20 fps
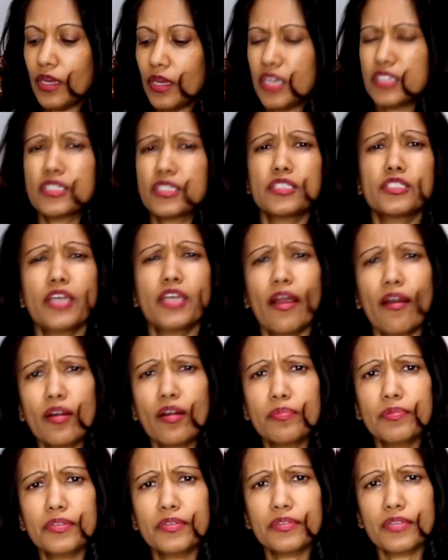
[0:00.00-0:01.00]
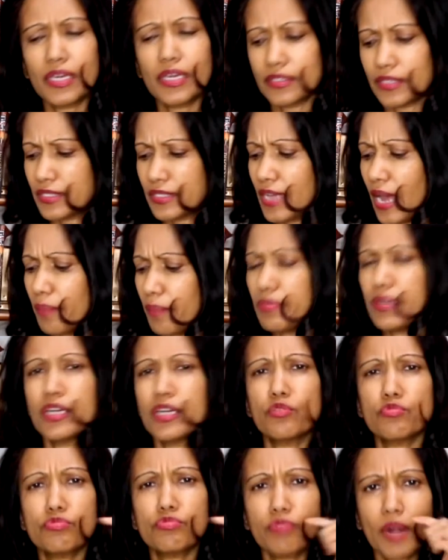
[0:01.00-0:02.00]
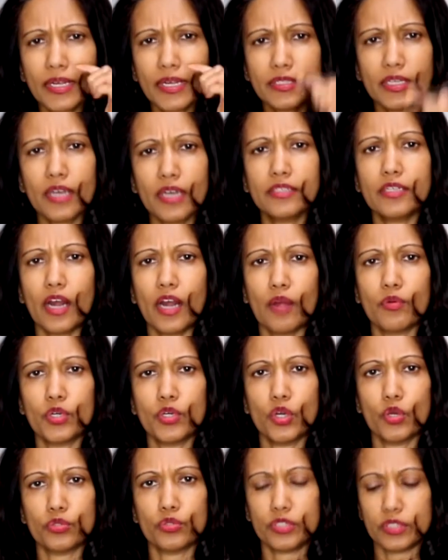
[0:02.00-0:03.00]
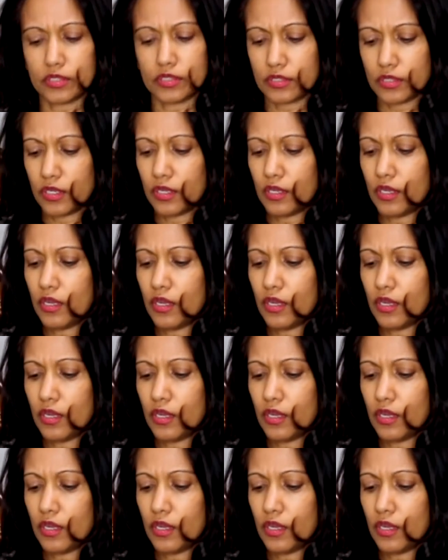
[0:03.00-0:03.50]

It's a terrible thing that's happening right under our noses.